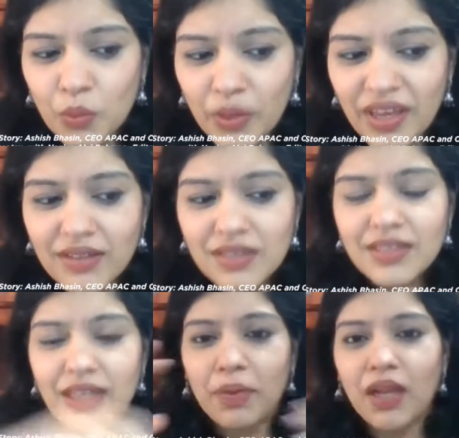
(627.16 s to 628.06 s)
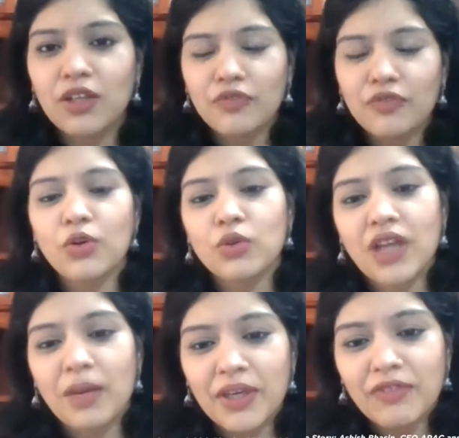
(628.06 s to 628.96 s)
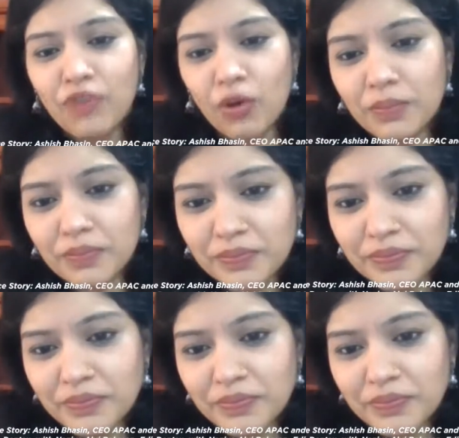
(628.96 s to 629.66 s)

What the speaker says: where is that bulk of growth coming from?